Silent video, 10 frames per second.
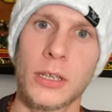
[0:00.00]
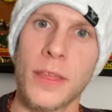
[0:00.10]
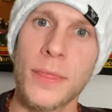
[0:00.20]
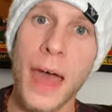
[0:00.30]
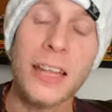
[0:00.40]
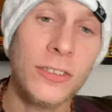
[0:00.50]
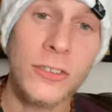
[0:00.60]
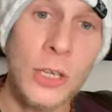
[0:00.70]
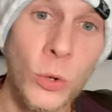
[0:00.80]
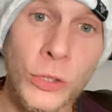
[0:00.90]
That's
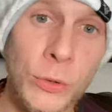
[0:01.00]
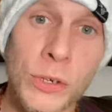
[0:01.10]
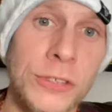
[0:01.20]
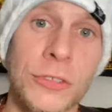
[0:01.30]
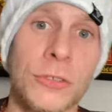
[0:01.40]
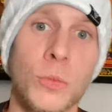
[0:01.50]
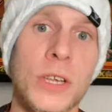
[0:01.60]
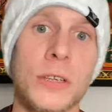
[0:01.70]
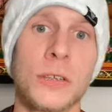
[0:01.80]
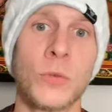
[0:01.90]
the only reason
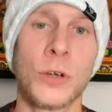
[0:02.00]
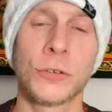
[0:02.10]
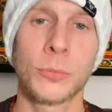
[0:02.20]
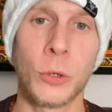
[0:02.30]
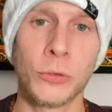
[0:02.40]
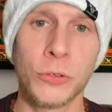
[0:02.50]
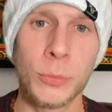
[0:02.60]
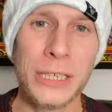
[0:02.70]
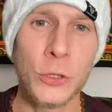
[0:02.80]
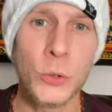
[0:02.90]
we, we're supposed to
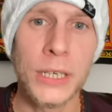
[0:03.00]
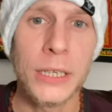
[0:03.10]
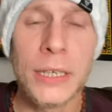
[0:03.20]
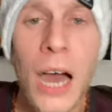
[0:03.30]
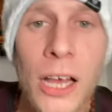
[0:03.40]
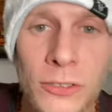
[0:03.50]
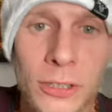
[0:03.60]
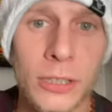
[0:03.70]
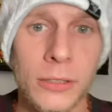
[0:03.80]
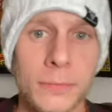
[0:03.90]
be doing an
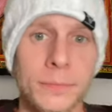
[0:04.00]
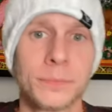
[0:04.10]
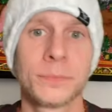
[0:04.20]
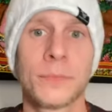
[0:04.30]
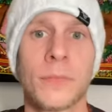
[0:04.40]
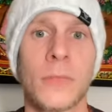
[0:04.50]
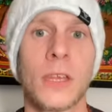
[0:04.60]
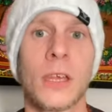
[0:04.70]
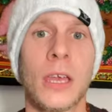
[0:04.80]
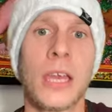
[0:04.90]
asana.
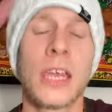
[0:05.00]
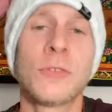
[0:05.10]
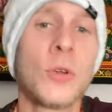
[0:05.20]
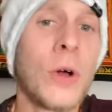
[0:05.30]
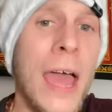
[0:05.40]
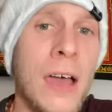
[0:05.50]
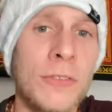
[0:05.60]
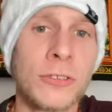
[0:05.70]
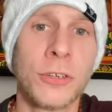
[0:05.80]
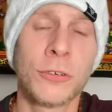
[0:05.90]
If you don't have
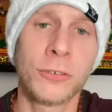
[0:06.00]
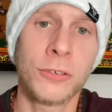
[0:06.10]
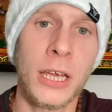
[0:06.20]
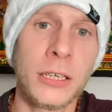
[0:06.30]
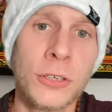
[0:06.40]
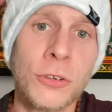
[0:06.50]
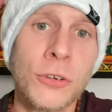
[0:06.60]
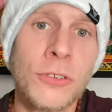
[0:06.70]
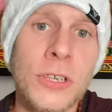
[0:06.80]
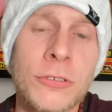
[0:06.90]
this understanding or
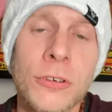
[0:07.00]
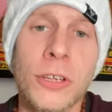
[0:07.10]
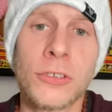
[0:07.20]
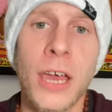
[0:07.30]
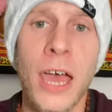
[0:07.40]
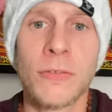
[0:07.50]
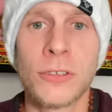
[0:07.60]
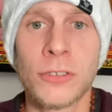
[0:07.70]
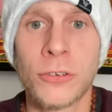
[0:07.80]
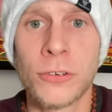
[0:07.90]
your teacher doesn't have
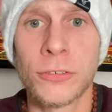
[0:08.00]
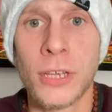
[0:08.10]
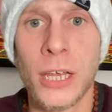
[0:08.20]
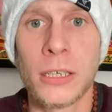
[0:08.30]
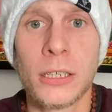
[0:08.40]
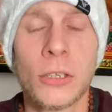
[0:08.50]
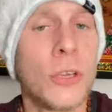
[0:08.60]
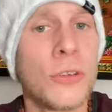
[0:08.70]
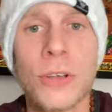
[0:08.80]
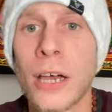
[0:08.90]
this understanding,
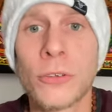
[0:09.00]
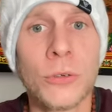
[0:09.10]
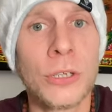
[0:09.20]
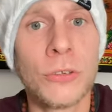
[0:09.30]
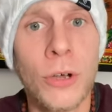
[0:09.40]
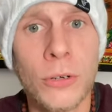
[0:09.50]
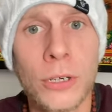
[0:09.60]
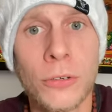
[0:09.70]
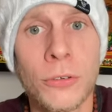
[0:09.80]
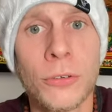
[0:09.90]
you're not doing
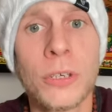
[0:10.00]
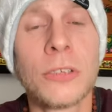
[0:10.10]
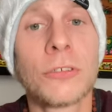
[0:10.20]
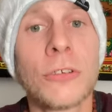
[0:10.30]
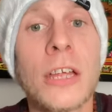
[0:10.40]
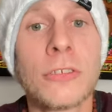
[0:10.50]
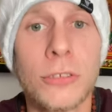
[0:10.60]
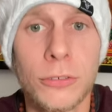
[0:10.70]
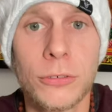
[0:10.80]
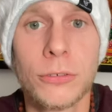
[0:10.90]
yoga, you're doing
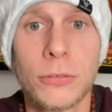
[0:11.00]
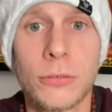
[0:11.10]
stretches.